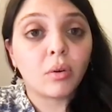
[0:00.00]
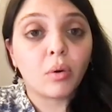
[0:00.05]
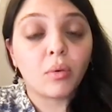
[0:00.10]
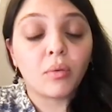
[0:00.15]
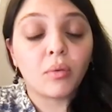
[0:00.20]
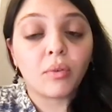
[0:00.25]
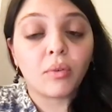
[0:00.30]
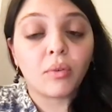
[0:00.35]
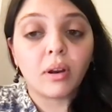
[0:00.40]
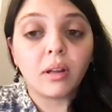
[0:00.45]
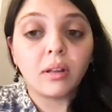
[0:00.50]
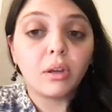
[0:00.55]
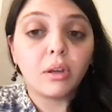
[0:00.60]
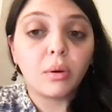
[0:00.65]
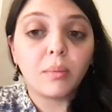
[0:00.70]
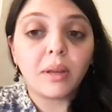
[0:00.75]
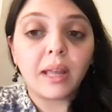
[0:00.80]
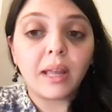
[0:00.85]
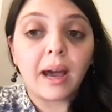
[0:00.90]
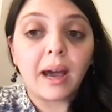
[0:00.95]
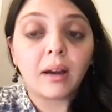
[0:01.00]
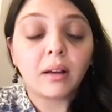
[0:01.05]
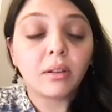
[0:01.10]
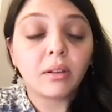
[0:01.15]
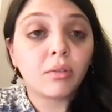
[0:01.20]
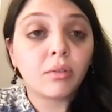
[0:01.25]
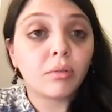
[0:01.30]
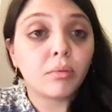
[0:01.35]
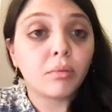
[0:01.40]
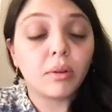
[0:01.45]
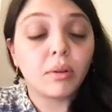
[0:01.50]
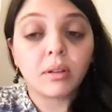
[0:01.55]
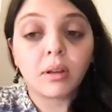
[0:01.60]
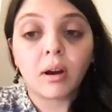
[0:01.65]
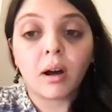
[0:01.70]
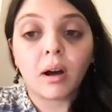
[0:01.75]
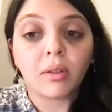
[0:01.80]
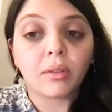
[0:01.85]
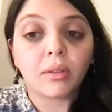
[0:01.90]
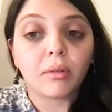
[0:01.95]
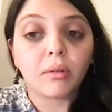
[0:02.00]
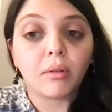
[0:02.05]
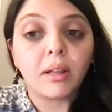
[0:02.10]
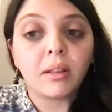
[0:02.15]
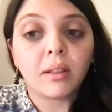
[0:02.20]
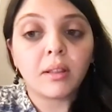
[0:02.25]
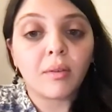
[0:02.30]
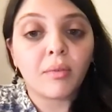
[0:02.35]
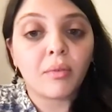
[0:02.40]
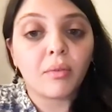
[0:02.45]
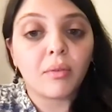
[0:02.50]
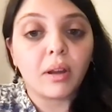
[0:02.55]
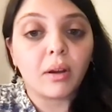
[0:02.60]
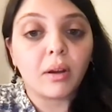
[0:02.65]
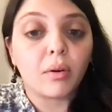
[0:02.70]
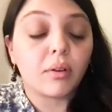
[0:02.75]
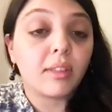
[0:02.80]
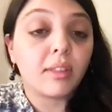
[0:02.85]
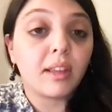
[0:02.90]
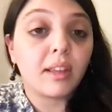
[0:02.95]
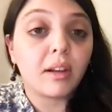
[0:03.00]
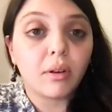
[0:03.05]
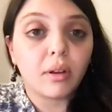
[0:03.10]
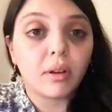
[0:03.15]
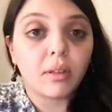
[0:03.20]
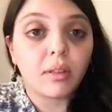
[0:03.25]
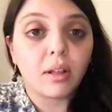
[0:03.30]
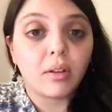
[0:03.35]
over inhuman acts which cause great suffering or serious